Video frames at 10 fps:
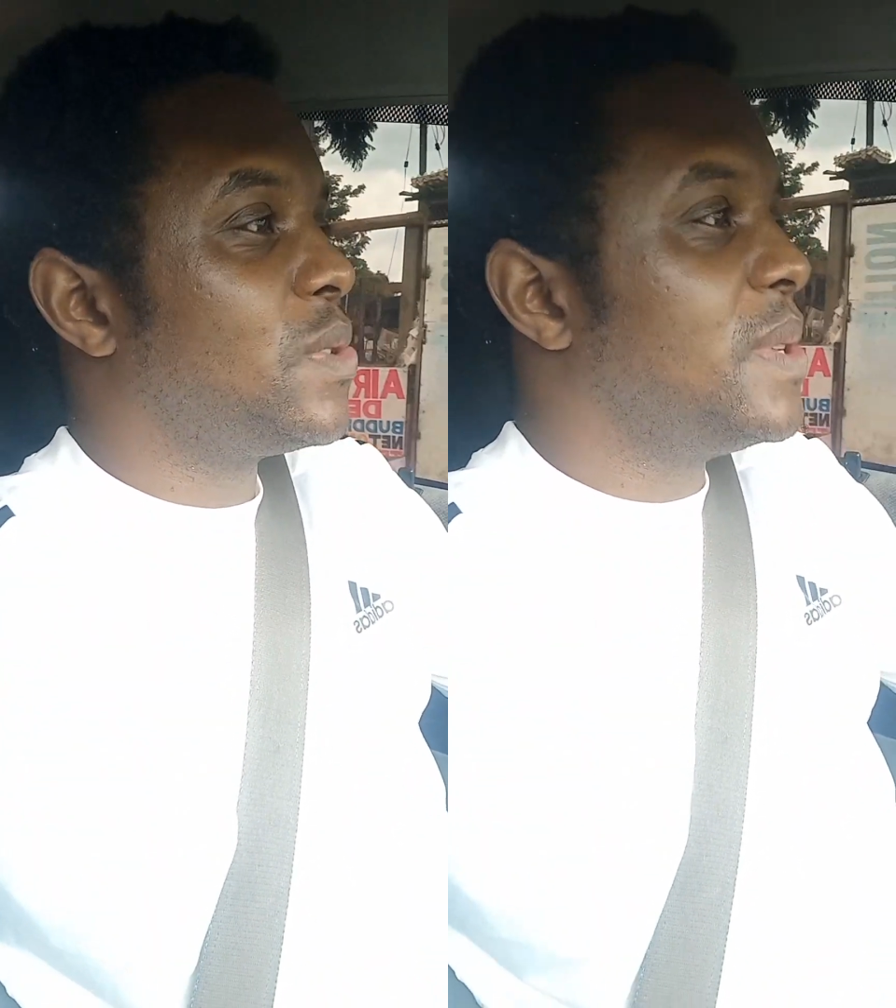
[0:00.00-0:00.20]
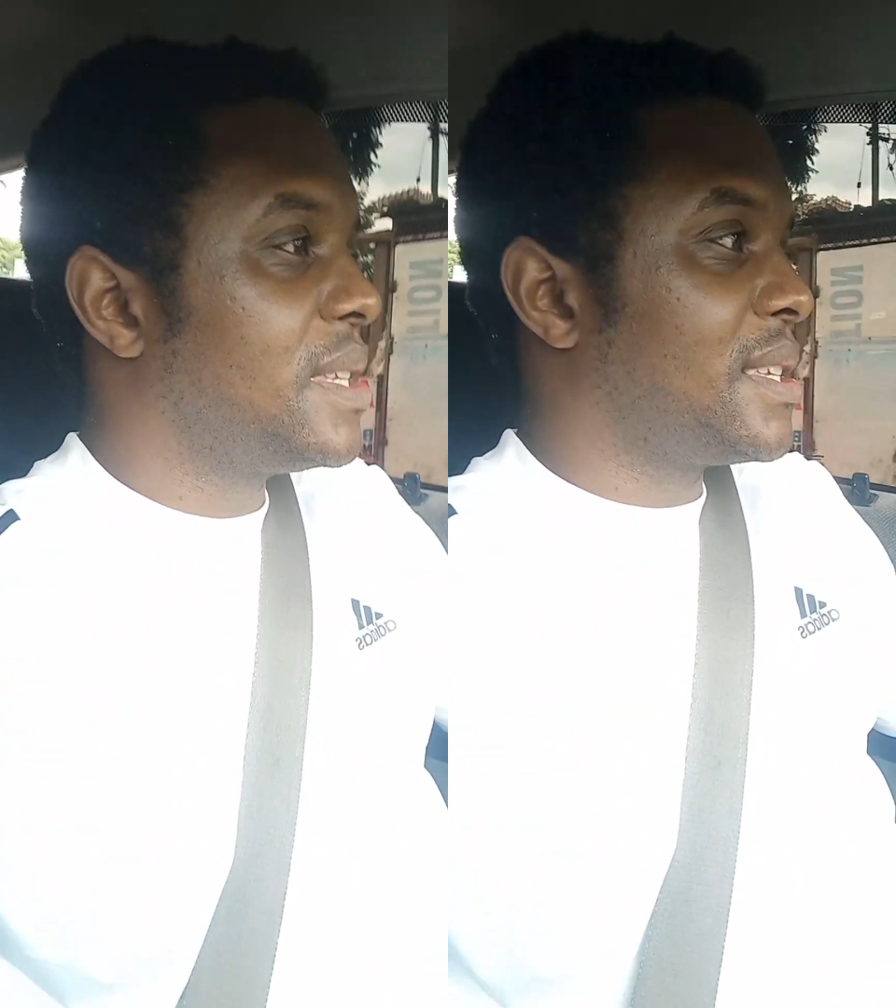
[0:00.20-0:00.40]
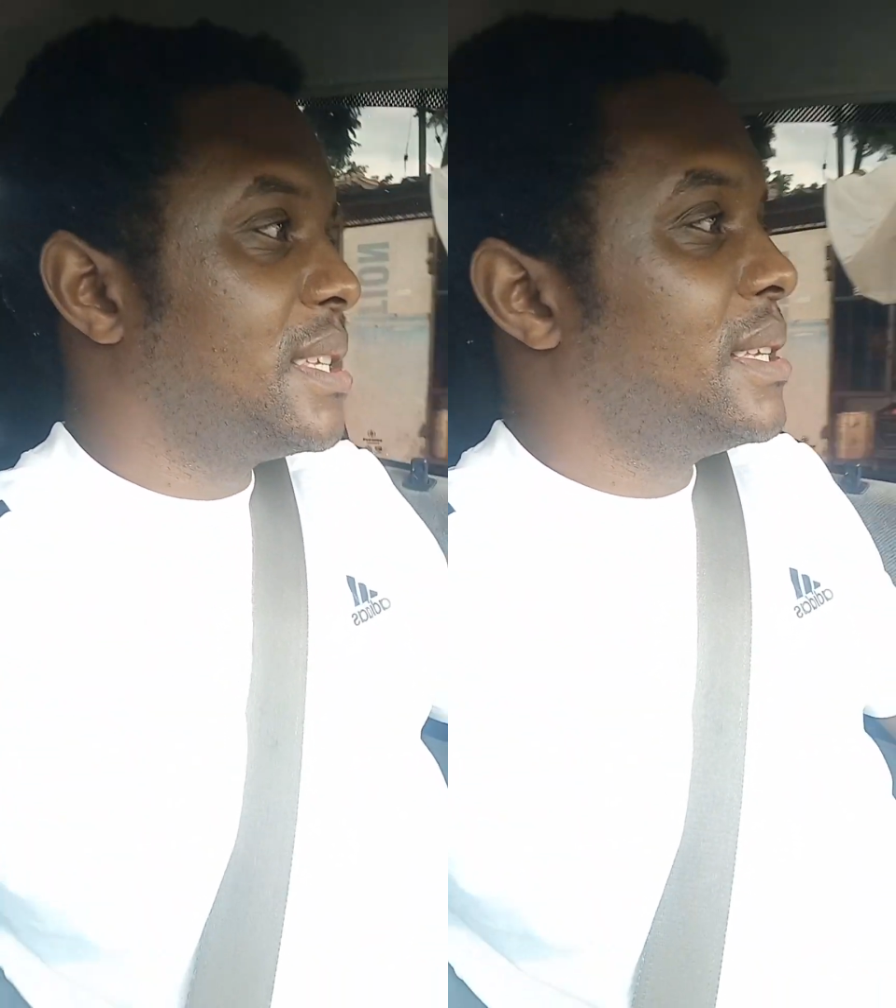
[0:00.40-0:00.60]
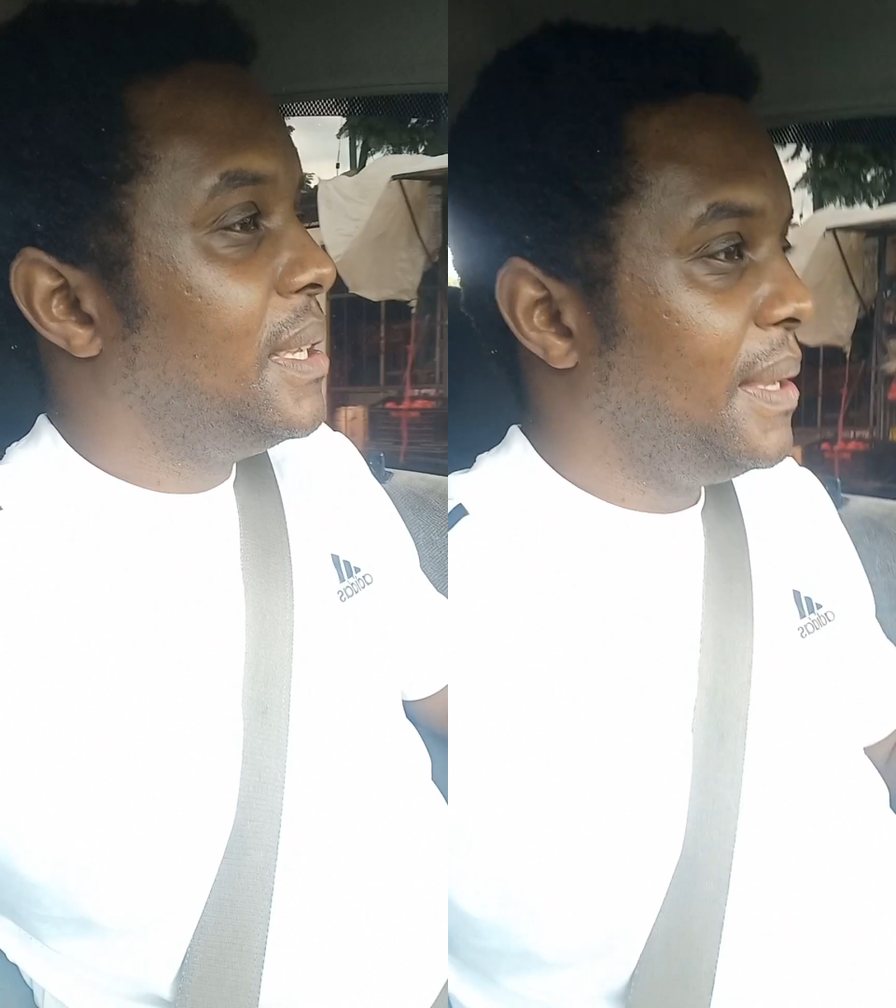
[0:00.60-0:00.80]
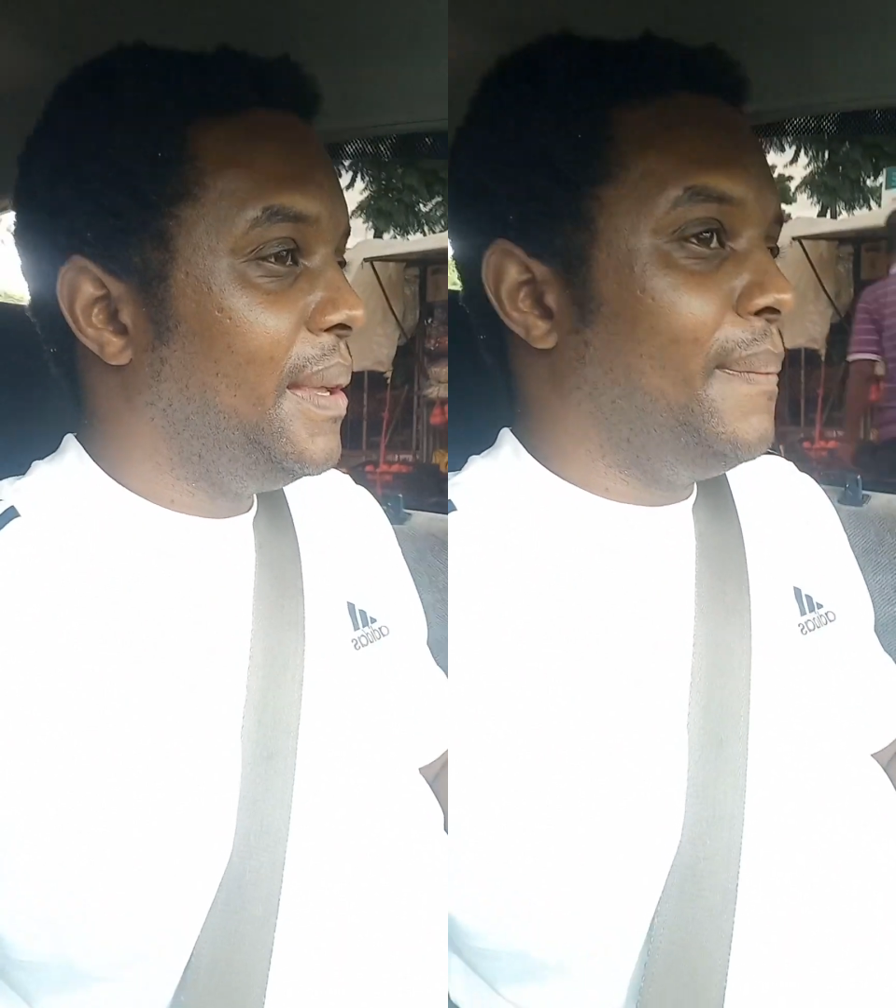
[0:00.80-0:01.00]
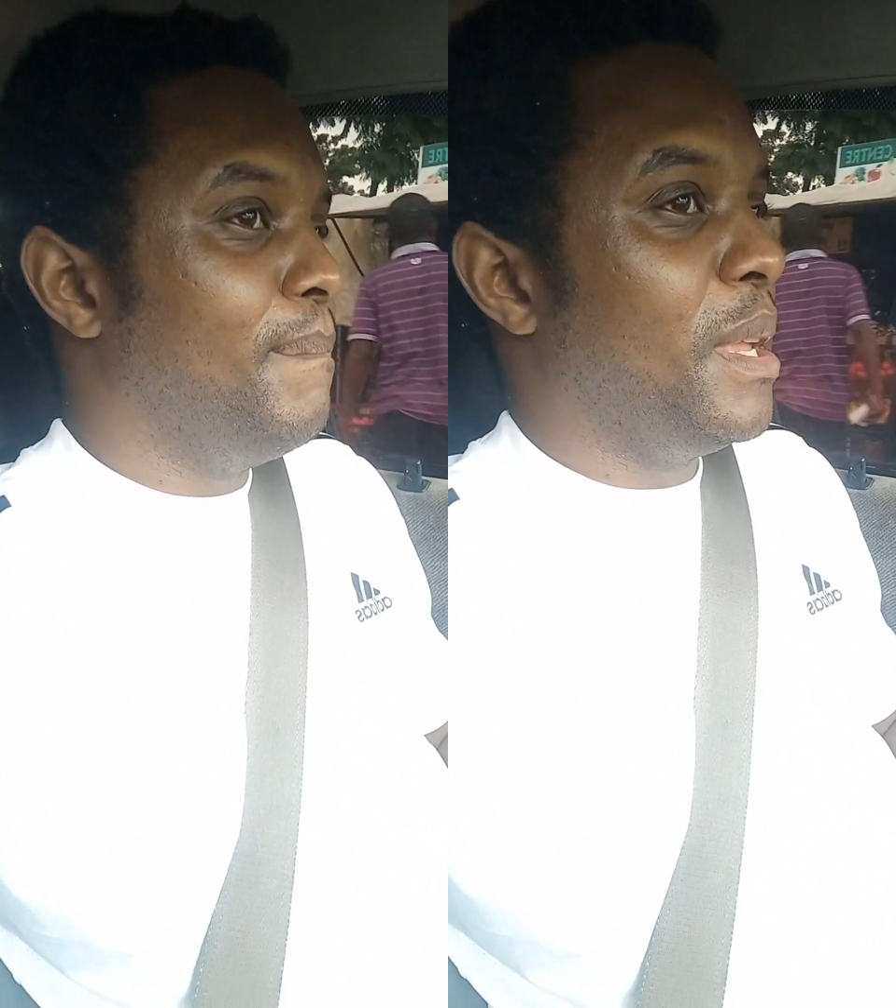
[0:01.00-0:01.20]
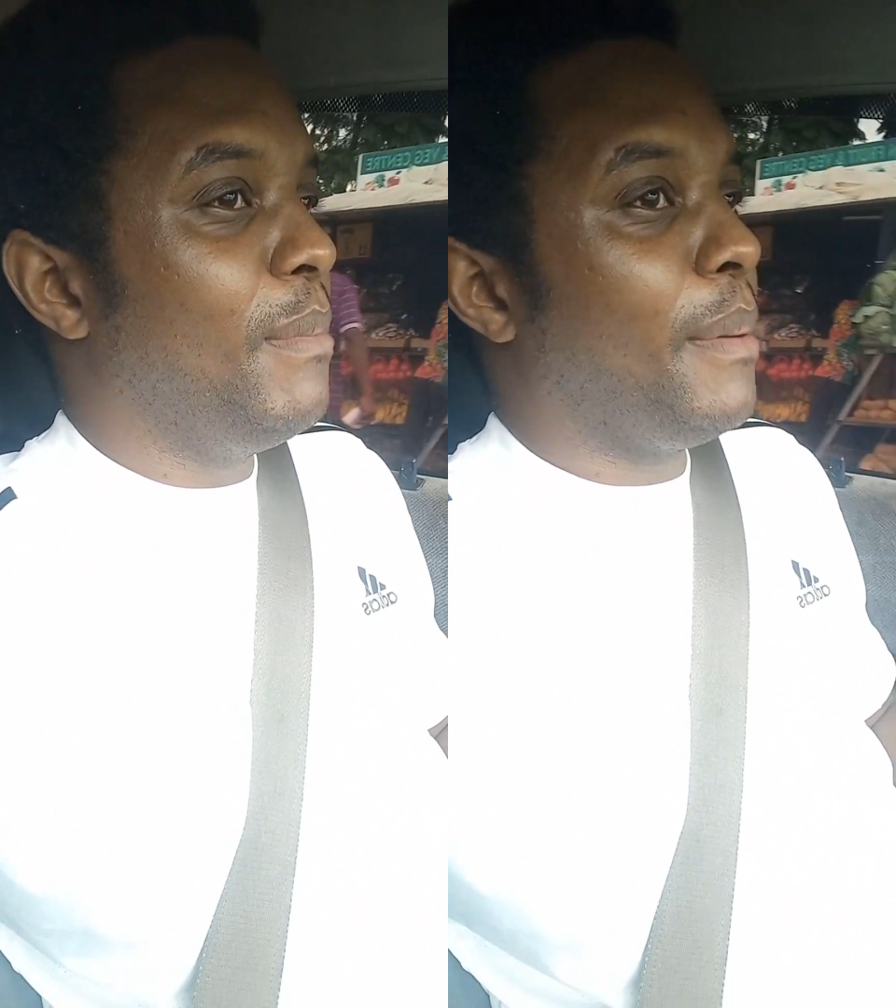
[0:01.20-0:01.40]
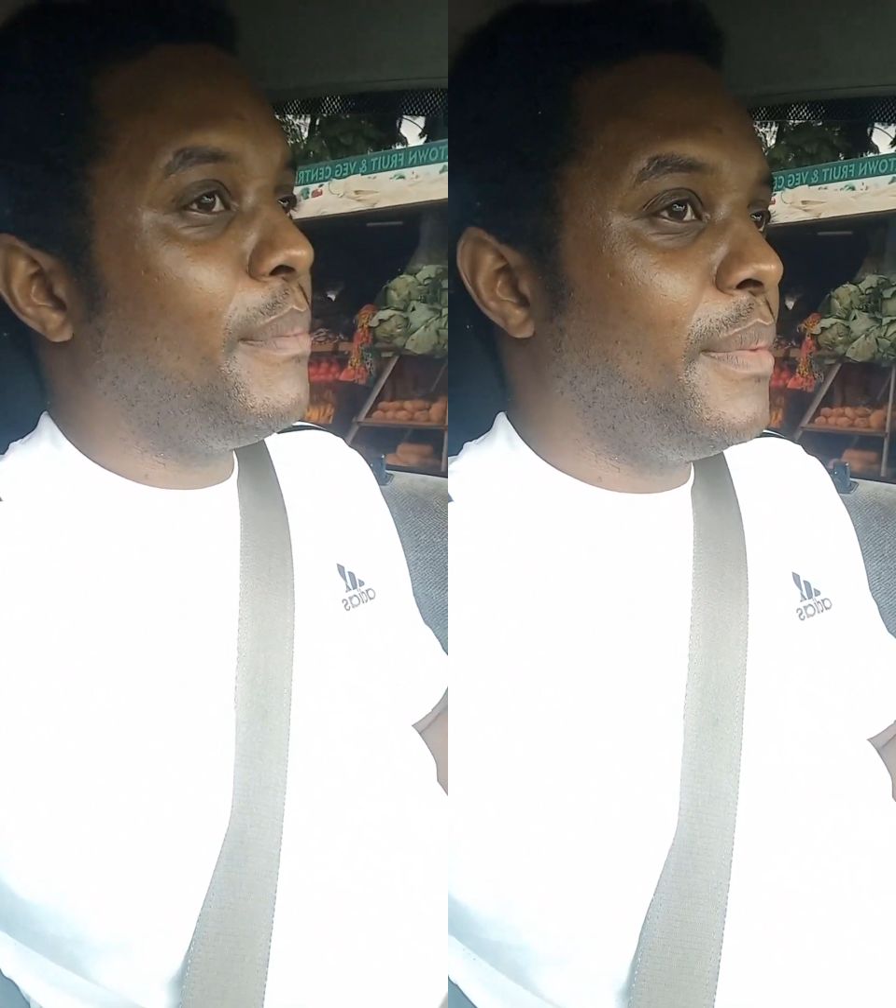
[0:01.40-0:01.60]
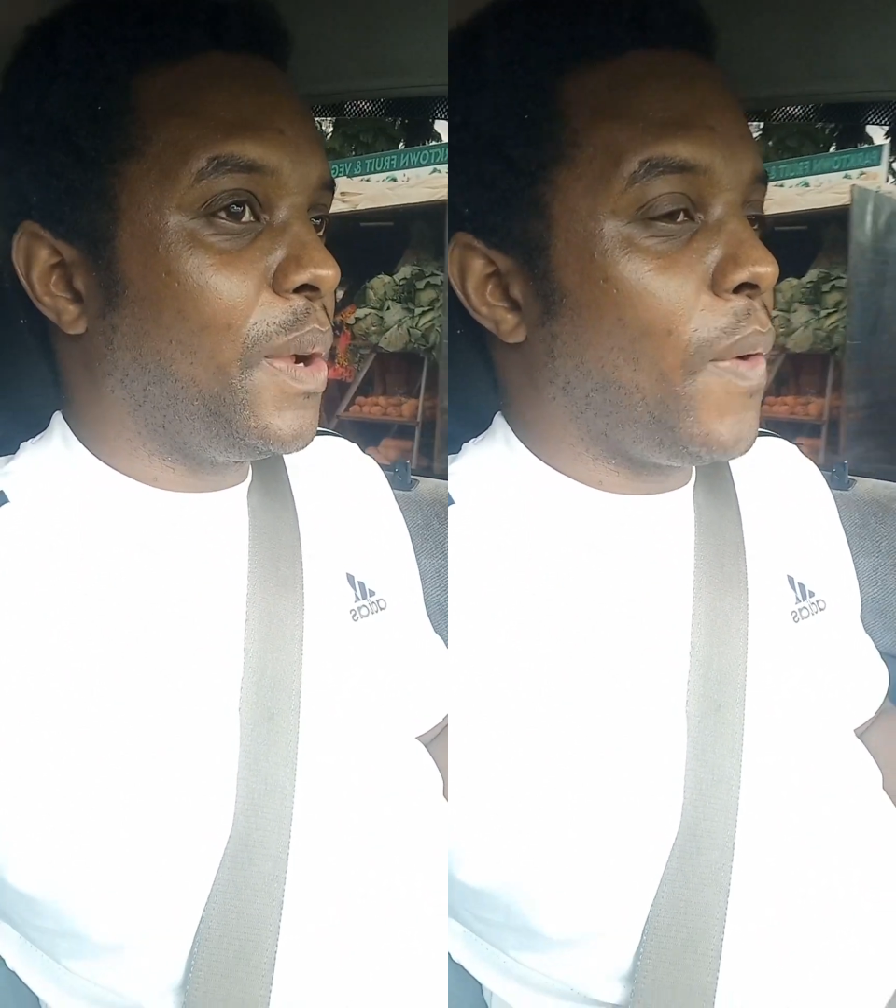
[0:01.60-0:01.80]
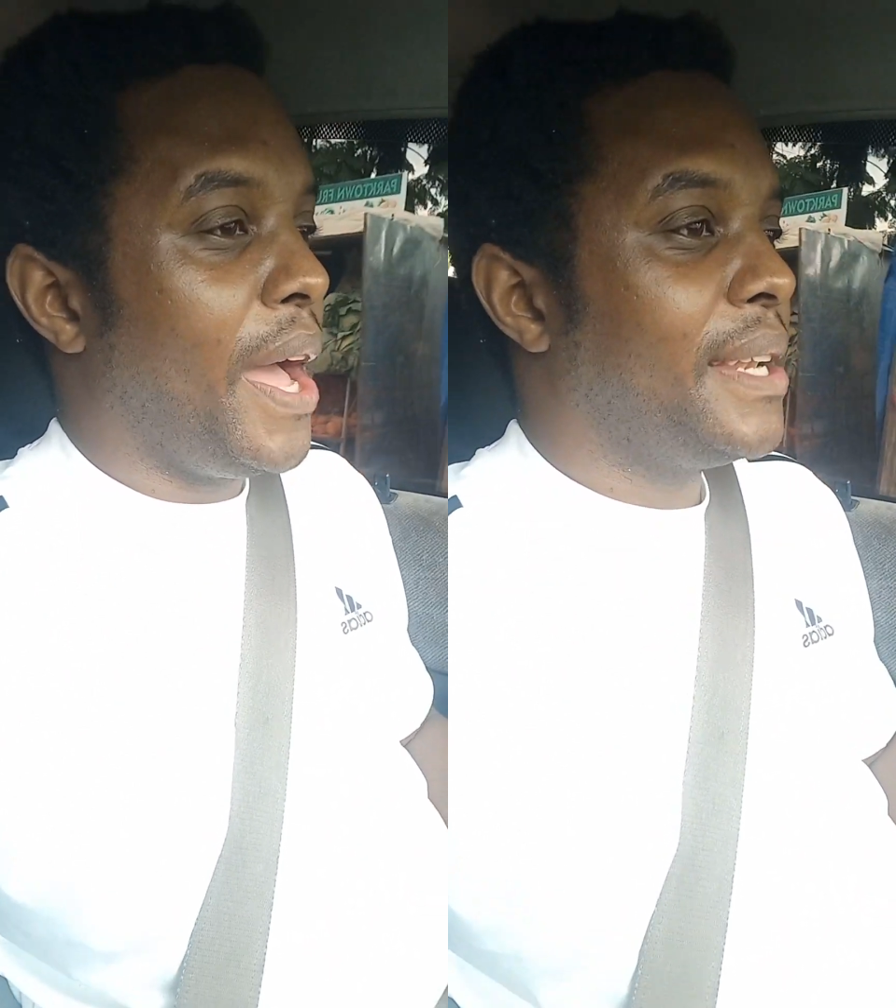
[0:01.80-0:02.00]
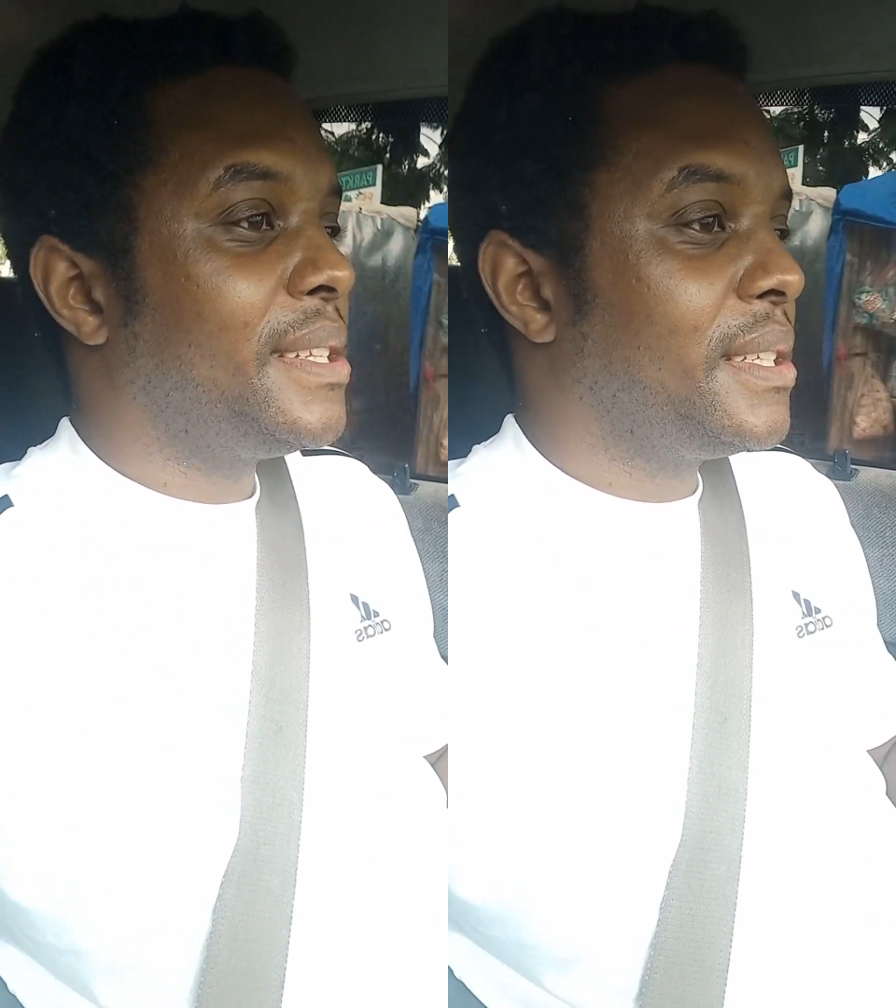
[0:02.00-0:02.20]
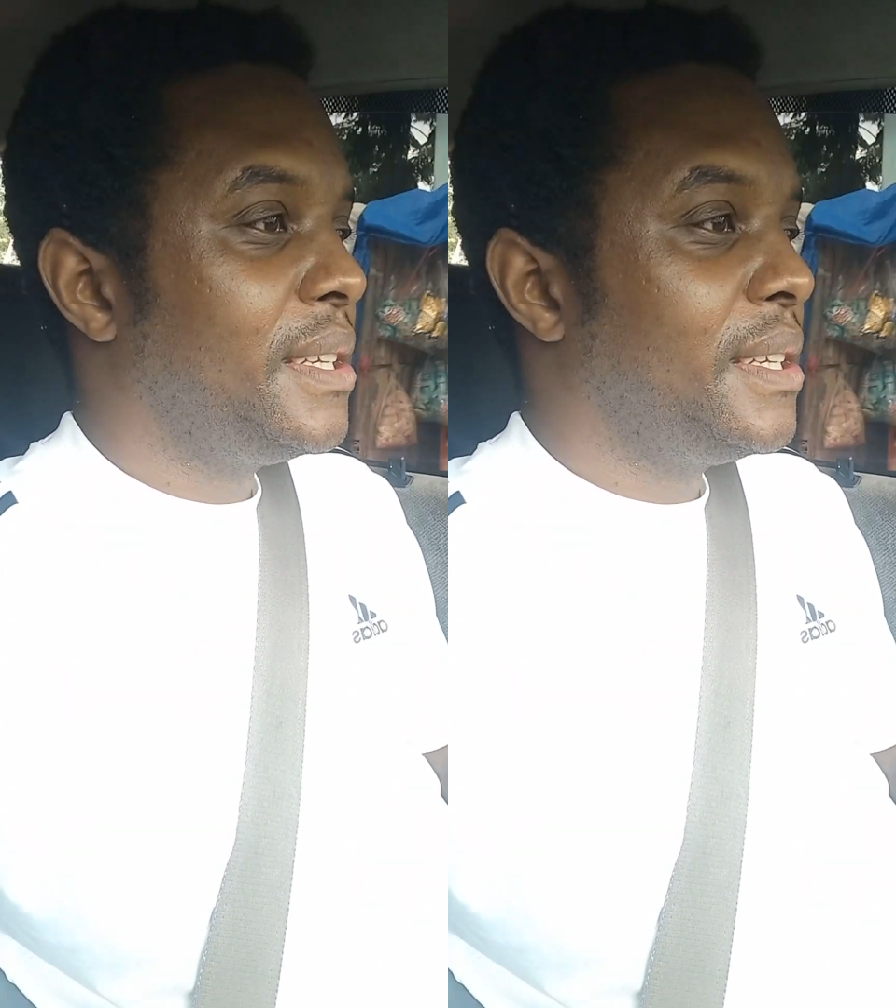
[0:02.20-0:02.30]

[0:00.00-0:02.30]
weeks minimum required.